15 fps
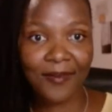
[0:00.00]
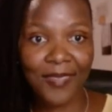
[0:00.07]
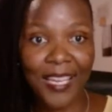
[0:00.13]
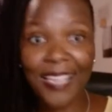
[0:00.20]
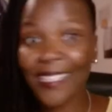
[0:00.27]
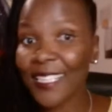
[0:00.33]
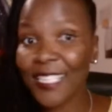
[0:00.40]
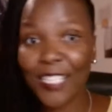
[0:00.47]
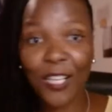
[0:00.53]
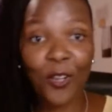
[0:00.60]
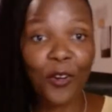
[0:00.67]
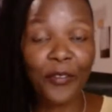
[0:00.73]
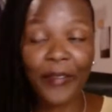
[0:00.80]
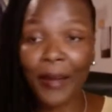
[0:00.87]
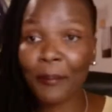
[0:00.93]
And there is a
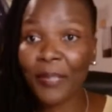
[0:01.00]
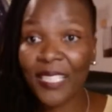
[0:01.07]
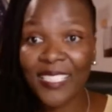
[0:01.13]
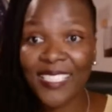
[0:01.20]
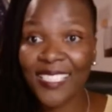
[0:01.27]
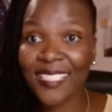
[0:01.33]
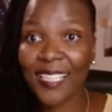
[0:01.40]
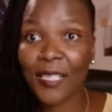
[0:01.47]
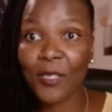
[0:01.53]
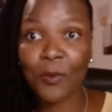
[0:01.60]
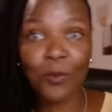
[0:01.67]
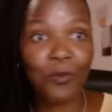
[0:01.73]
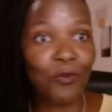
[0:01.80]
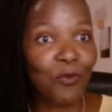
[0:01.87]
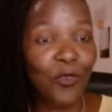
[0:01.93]
lot of abilities that
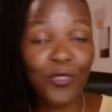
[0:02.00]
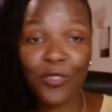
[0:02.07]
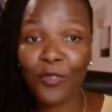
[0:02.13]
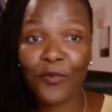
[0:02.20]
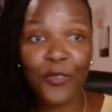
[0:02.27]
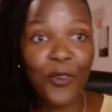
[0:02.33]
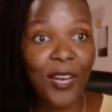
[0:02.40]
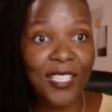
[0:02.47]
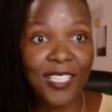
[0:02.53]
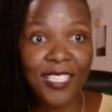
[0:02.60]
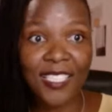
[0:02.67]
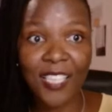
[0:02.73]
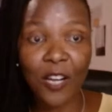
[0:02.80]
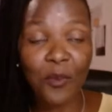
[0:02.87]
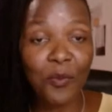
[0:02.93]
most of you are
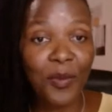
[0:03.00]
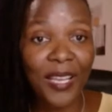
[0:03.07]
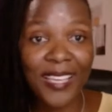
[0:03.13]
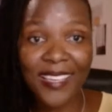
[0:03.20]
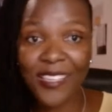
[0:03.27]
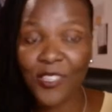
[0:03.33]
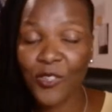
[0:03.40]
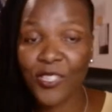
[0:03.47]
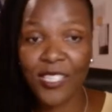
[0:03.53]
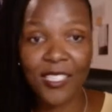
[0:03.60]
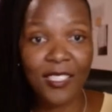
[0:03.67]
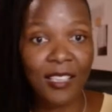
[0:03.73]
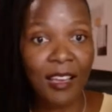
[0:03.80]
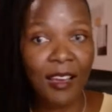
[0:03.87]
just downplaying. You just,